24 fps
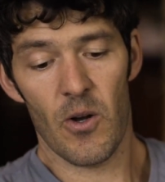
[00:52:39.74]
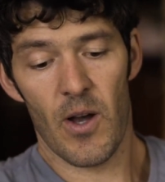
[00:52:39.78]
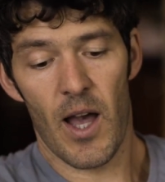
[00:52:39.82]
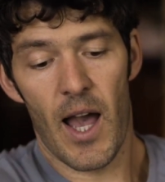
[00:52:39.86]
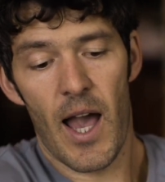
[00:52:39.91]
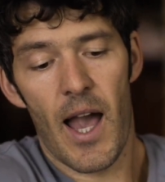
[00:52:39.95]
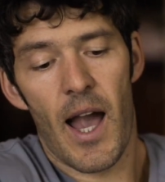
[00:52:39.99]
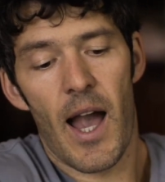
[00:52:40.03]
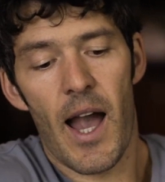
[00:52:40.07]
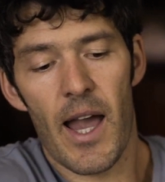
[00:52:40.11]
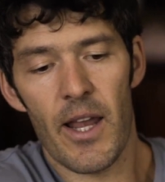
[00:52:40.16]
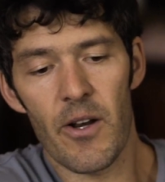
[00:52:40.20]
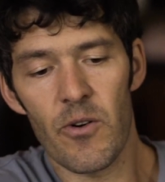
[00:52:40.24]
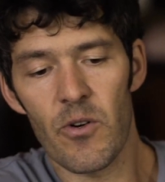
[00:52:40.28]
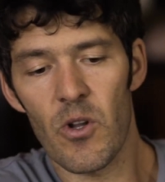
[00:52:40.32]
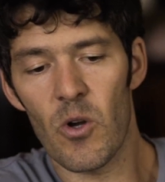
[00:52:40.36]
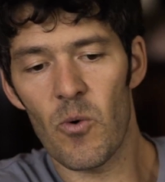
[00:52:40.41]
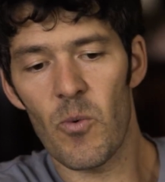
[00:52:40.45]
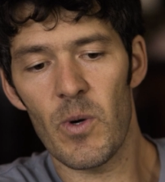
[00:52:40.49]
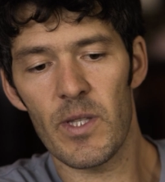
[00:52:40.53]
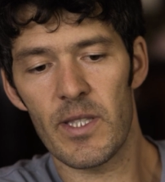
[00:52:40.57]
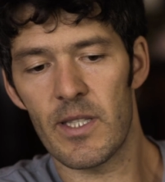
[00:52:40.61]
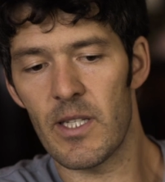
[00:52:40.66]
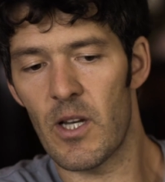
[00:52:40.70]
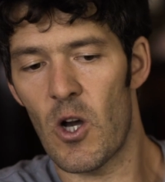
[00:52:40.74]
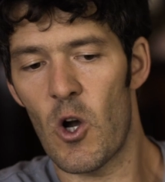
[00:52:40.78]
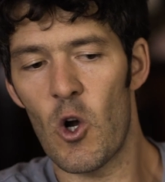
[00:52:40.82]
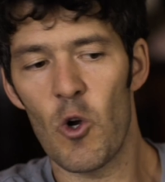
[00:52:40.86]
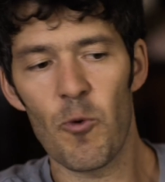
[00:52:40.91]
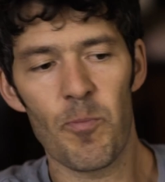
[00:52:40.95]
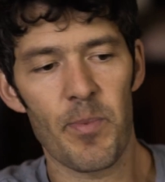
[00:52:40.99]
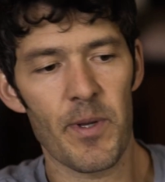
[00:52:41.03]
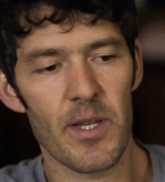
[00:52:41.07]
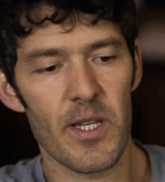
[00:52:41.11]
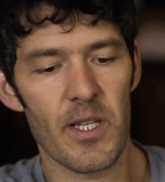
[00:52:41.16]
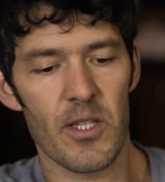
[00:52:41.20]
So I don't know
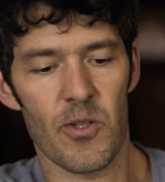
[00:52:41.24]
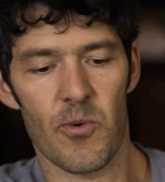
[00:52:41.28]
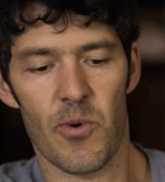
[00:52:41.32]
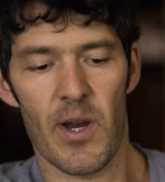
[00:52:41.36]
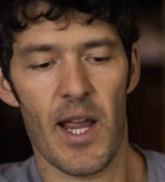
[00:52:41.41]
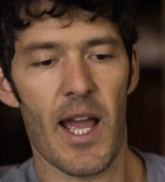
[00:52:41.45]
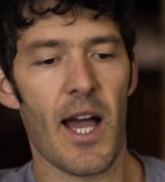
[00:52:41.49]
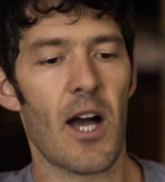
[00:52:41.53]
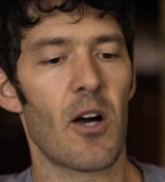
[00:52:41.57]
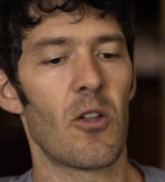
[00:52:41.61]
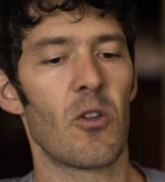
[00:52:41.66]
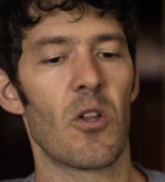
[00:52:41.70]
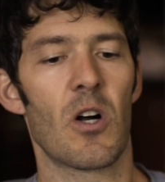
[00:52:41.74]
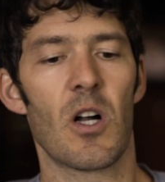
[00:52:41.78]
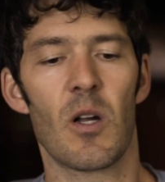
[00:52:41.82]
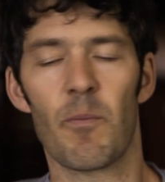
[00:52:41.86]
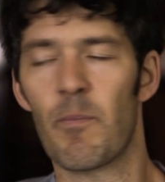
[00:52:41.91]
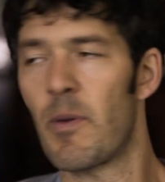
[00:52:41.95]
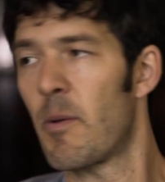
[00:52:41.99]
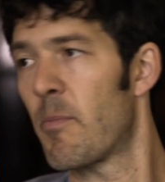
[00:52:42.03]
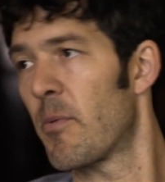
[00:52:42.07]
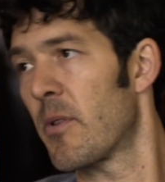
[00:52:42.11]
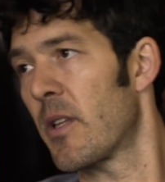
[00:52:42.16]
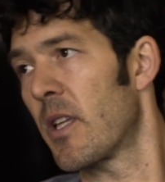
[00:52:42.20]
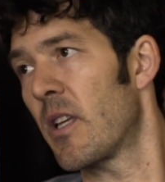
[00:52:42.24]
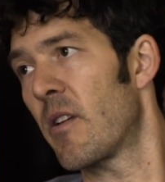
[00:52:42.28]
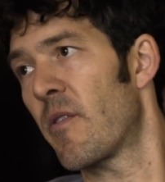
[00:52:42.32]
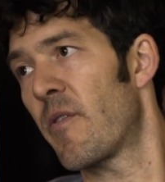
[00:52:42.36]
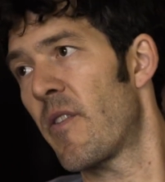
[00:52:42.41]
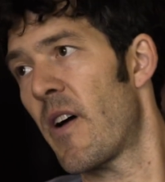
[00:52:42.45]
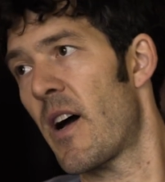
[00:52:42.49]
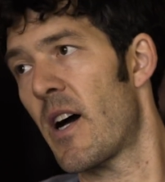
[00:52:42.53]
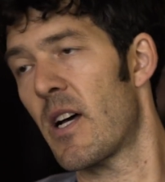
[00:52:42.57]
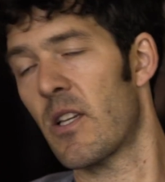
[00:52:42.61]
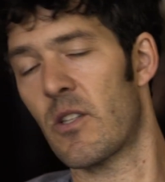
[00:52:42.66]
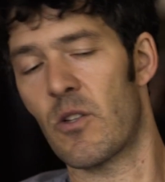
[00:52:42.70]
what the hope is or how long
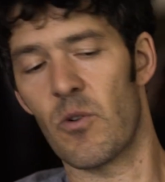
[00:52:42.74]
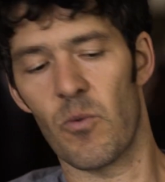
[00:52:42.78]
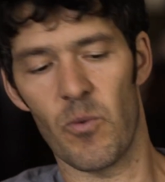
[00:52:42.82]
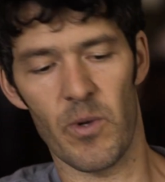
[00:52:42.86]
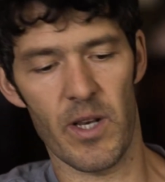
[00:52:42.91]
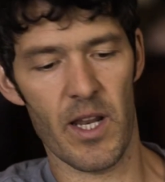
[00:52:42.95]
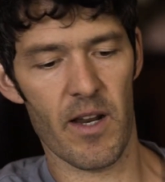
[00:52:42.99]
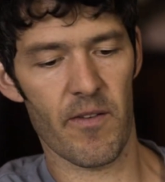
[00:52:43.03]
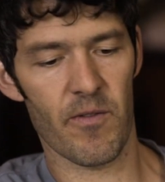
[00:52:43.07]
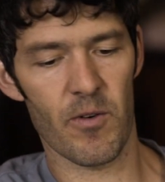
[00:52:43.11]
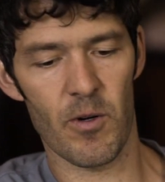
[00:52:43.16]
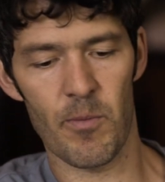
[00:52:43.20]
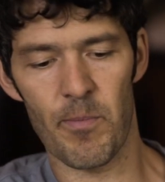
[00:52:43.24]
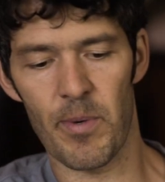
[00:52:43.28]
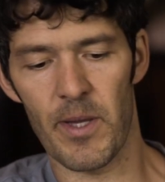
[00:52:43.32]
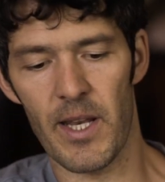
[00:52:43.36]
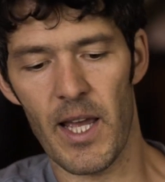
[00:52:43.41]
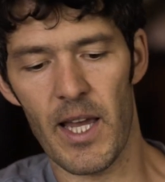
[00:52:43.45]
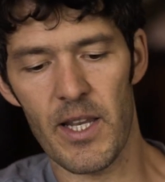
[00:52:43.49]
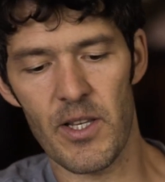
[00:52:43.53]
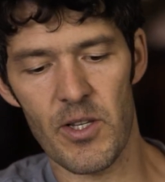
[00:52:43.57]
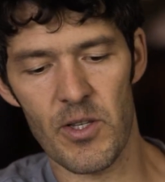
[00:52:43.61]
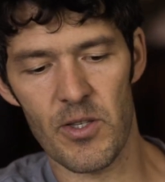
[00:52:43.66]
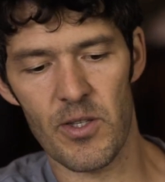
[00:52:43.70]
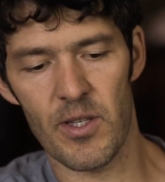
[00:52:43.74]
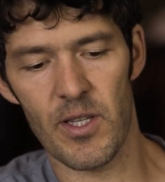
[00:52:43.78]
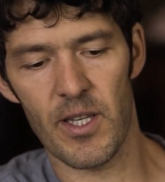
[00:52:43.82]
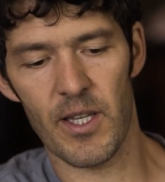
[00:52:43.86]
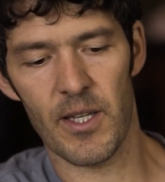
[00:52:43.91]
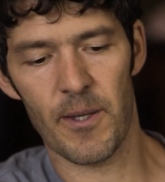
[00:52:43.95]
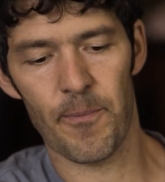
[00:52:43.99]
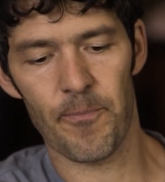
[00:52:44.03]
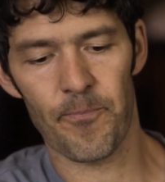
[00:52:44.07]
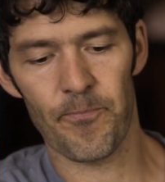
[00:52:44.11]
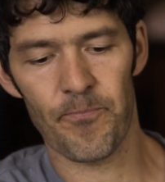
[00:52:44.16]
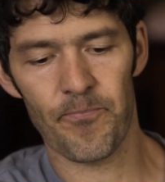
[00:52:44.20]
people need to fast or whatever, but I
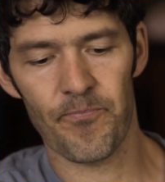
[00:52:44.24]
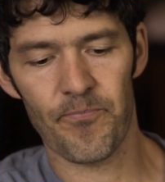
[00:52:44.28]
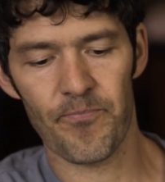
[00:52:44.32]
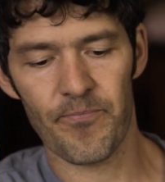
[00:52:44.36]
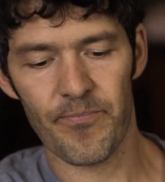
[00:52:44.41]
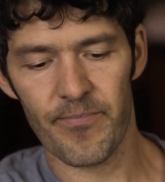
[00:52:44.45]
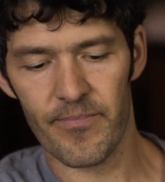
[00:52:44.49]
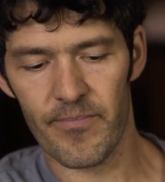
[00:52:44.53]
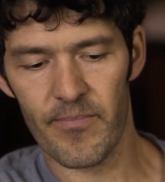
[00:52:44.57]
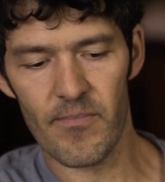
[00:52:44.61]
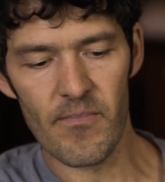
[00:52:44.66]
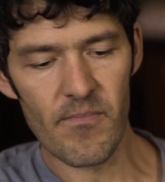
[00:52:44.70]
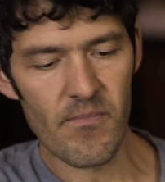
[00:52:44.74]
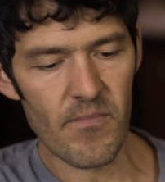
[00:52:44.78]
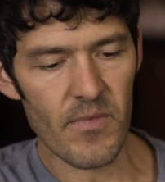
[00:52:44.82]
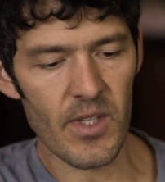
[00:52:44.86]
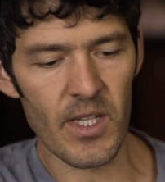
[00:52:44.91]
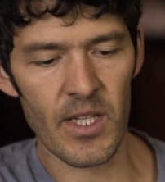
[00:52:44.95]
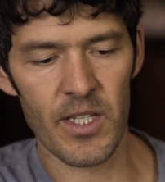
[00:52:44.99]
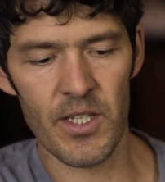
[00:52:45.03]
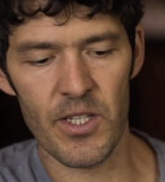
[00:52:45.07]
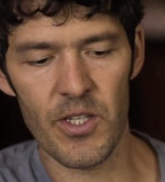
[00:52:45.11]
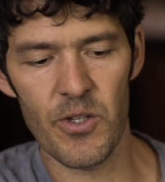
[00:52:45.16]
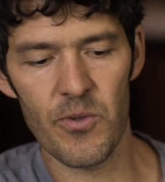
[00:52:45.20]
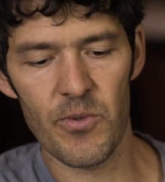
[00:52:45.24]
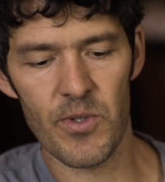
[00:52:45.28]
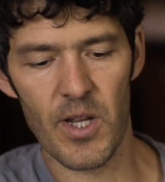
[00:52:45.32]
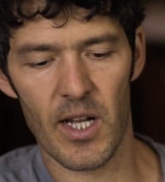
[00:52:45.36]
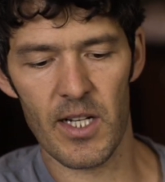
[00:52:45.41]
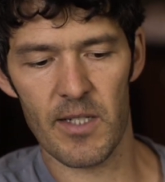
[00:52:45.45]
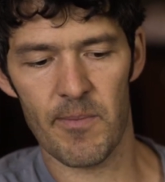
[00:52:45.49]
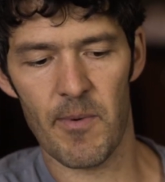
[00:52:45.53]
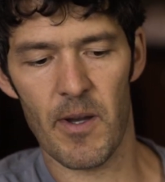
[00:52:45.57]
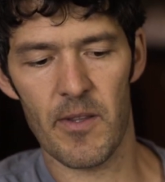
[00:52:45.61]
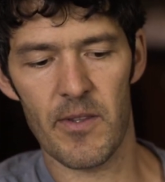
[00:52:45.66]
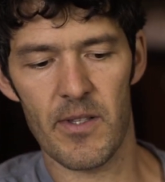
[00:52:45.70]
just think,
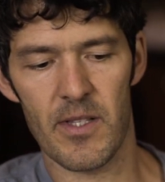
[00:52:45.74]
and you